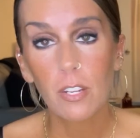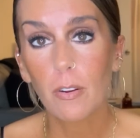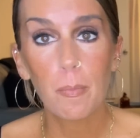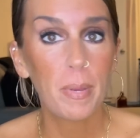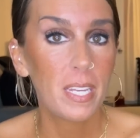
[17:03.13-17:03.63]

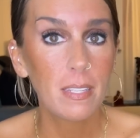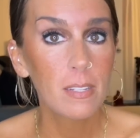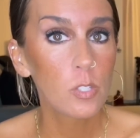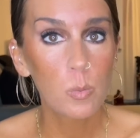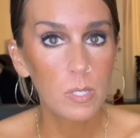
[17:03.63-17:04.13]
your
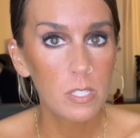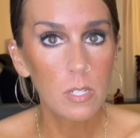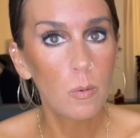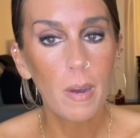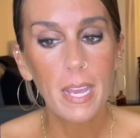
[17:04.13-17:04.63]
opinions once in
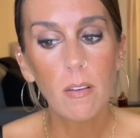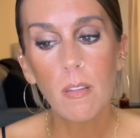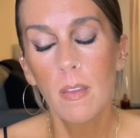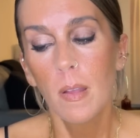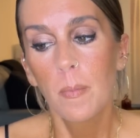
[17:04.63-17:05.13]
a while.
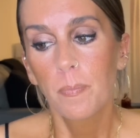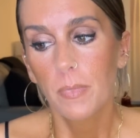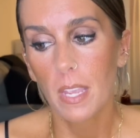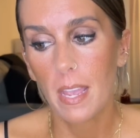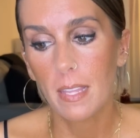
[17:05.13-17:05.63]

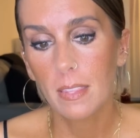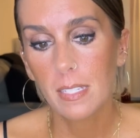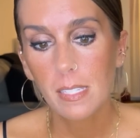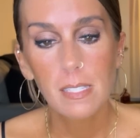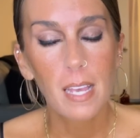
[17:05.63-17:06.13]
And
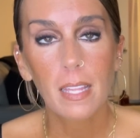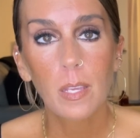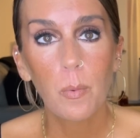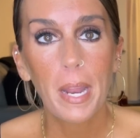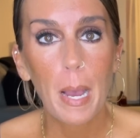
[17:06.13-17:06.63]
that's exactly
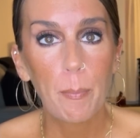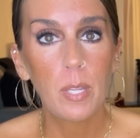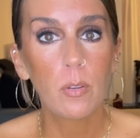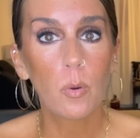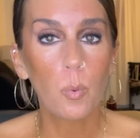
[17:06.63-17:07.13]
what
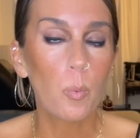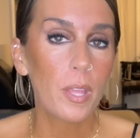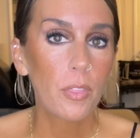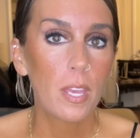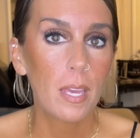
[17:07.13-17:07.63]
happened
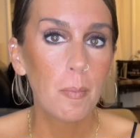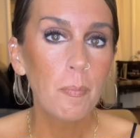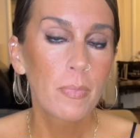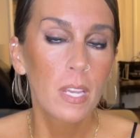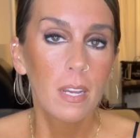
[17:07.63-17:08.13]
with
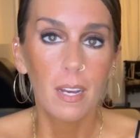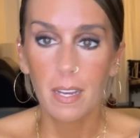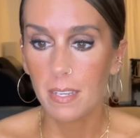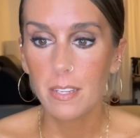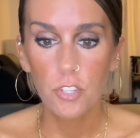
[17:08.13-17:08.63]
him.
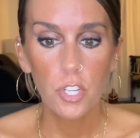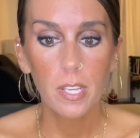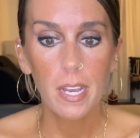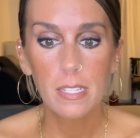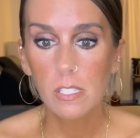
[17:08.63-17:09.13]

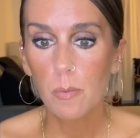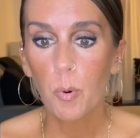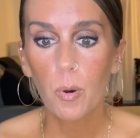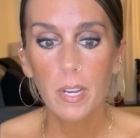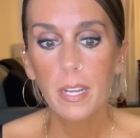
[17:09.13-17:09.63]
Initially, I
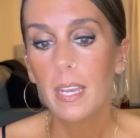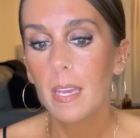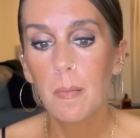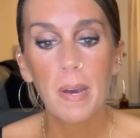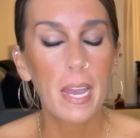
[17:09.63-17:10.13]
supported
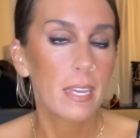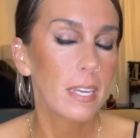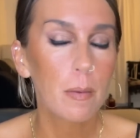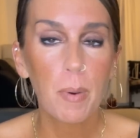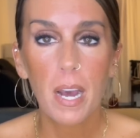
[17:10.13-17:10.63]
him. I could
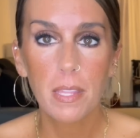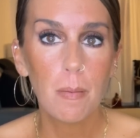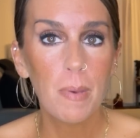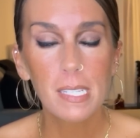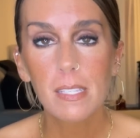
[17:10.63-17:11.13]
get behind the
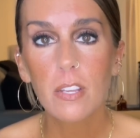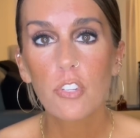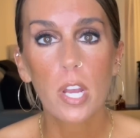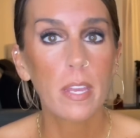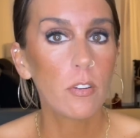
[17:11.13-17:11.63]

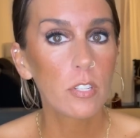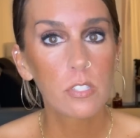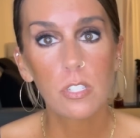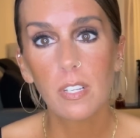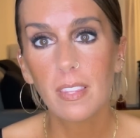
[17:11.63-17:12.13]
message. I
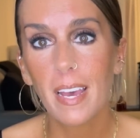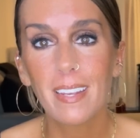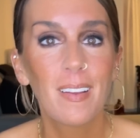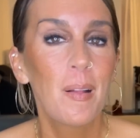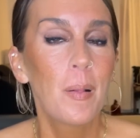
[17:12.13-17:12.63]
understood
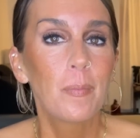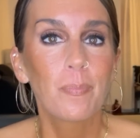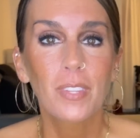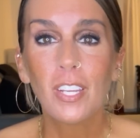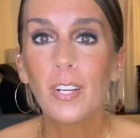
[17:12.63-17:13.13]
that,
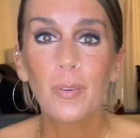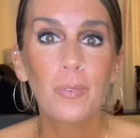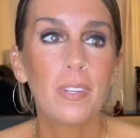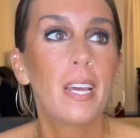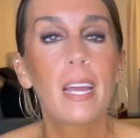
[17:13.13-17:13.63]

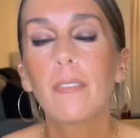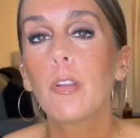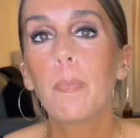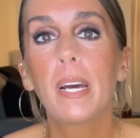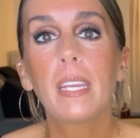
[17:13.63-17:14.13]
not
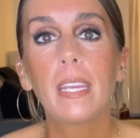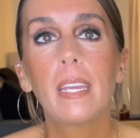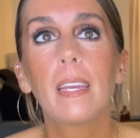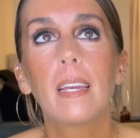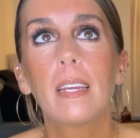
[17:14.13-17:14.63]

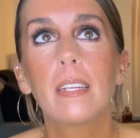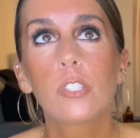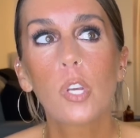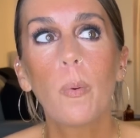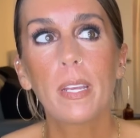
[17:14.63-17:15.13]
everybody
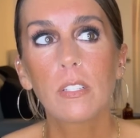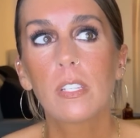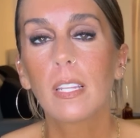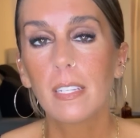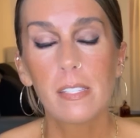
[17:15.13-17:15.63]
is going
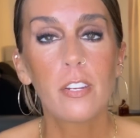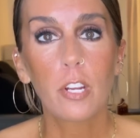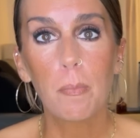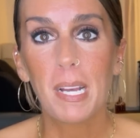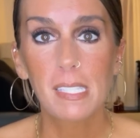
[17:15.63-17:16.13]
to listen to
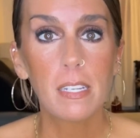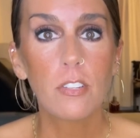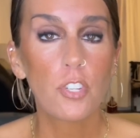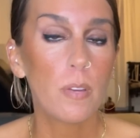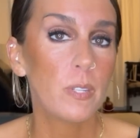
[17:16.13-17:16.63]
your
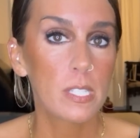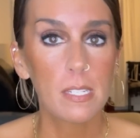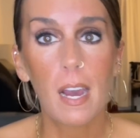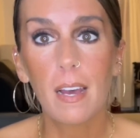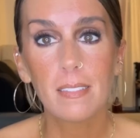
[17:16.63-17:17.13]
message if it's
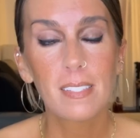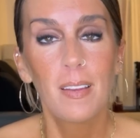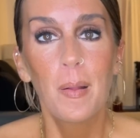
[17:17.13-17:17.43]
not